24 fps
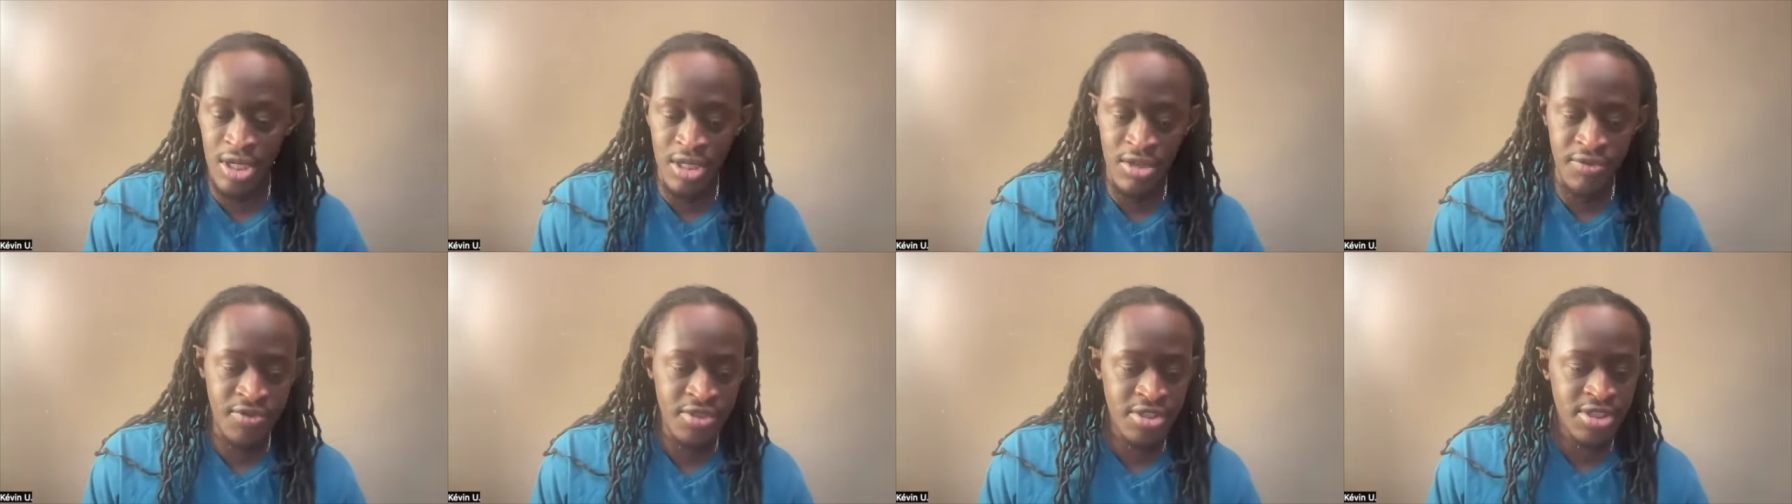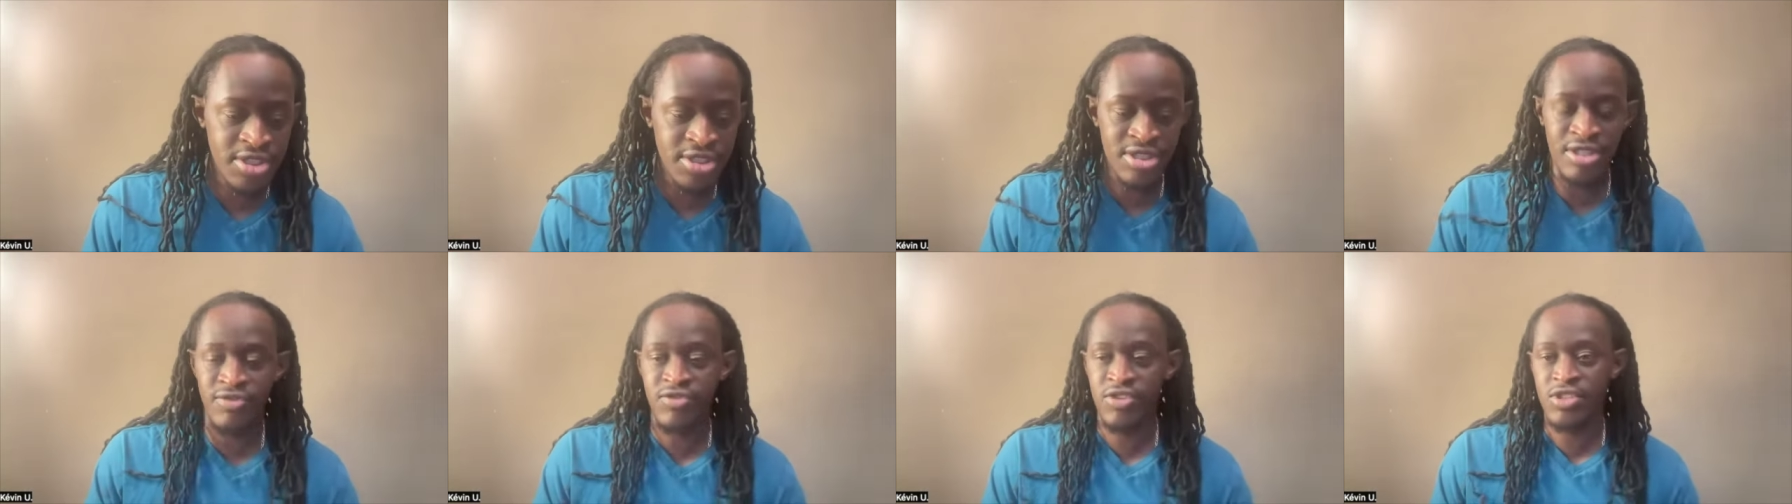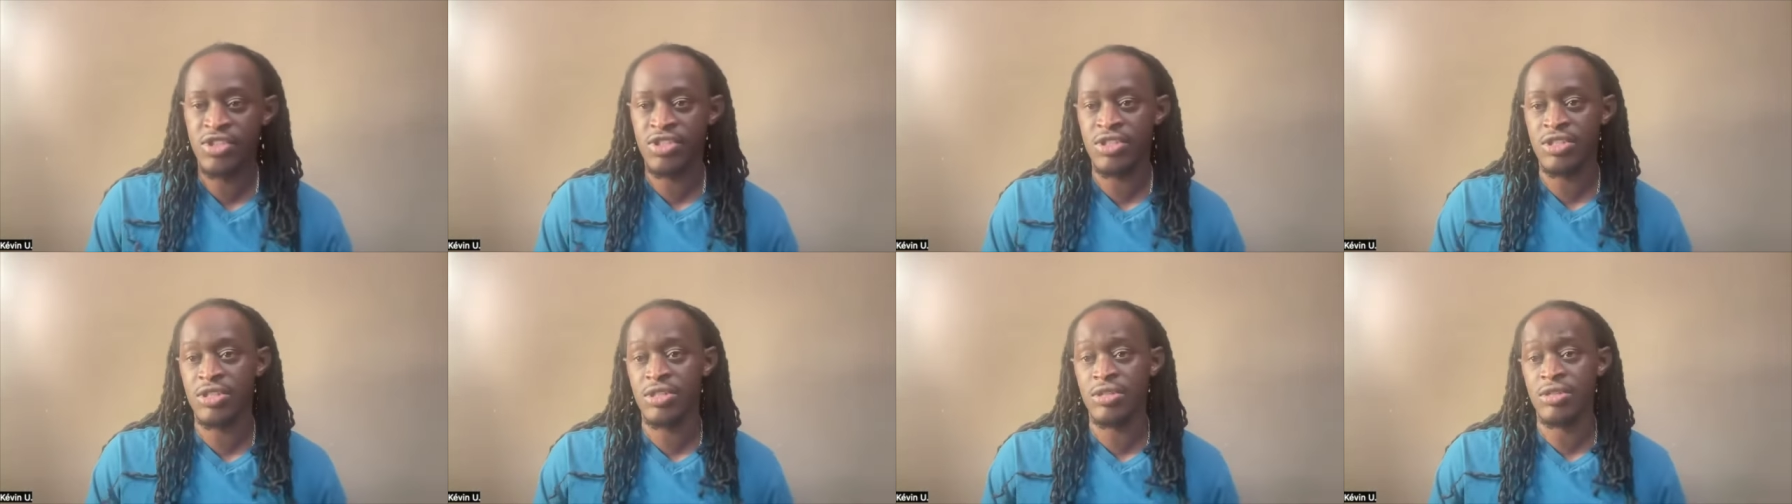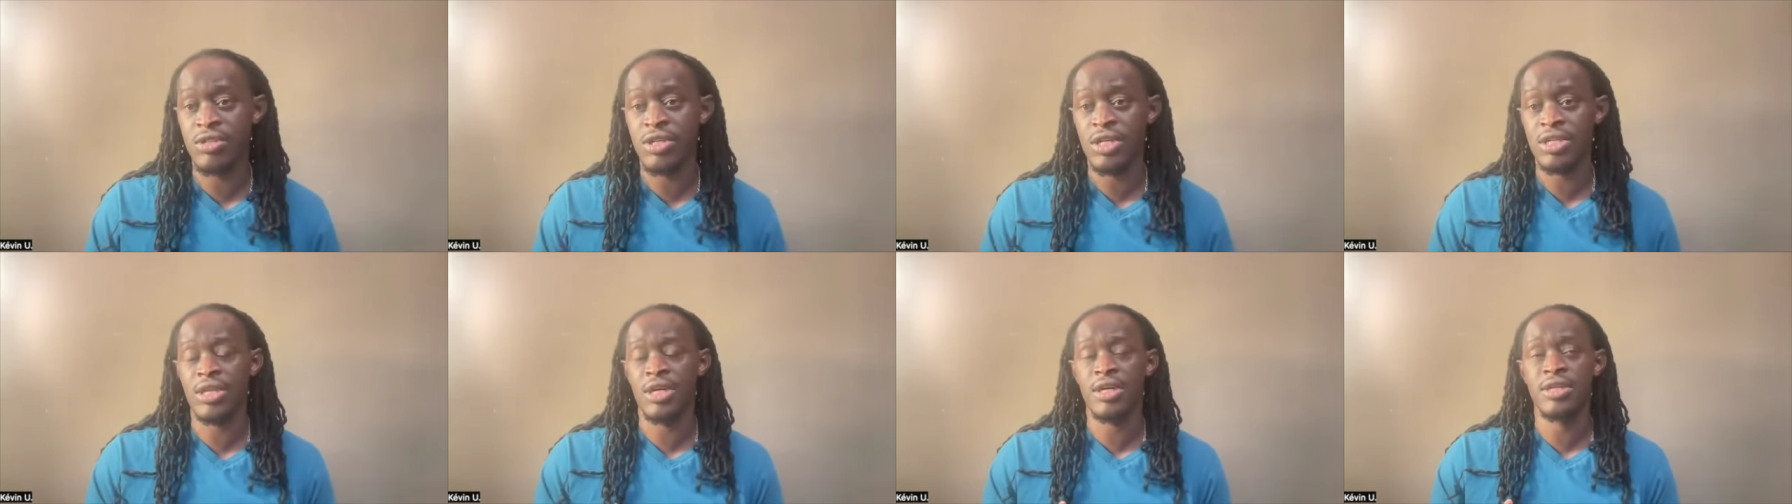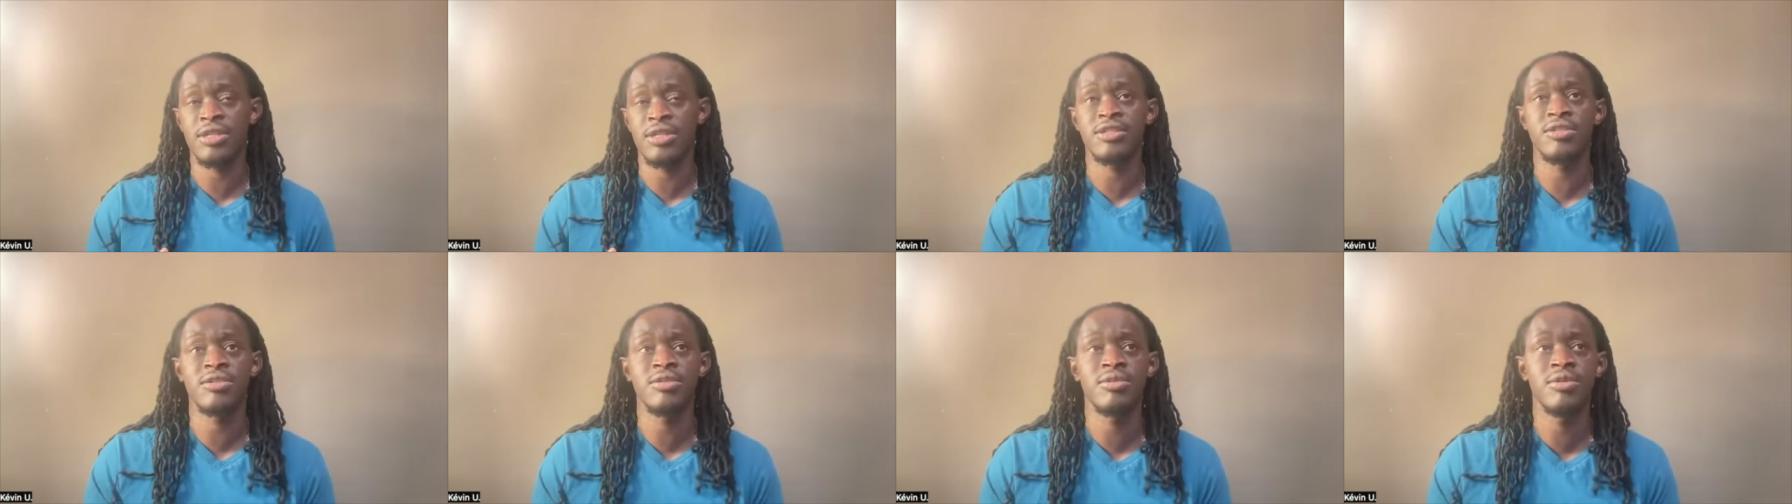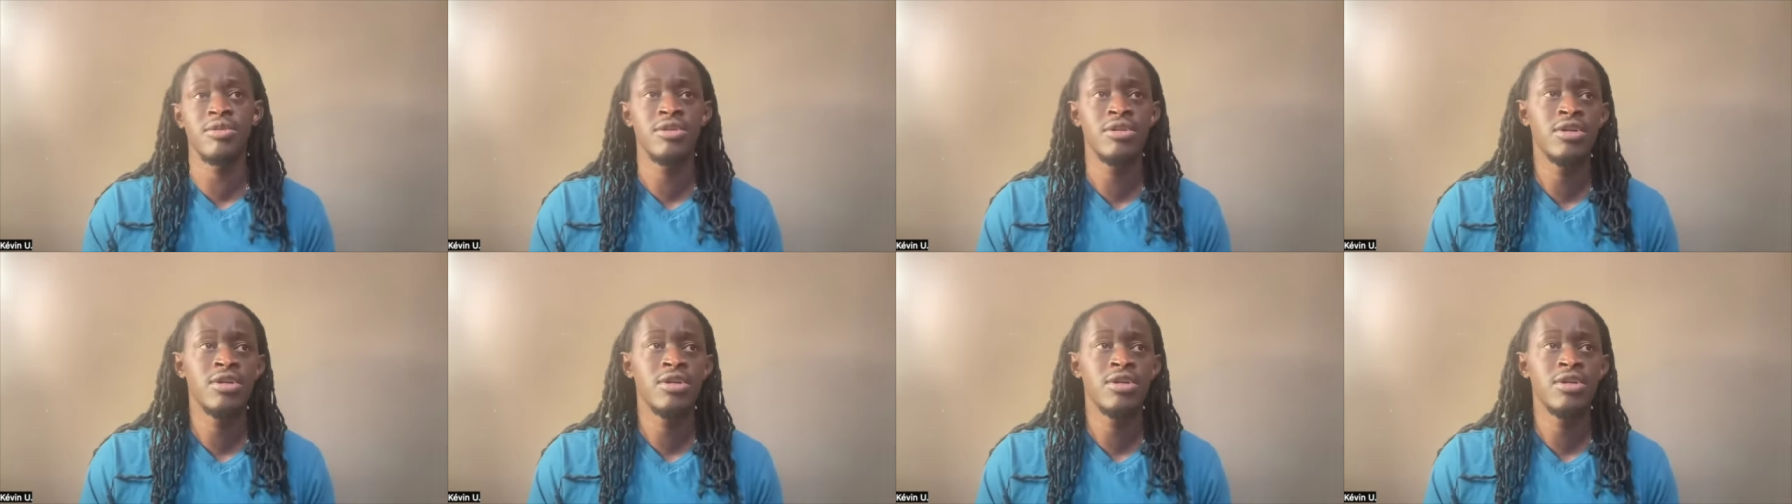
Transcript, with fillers: If it's a TV show, I'd like to,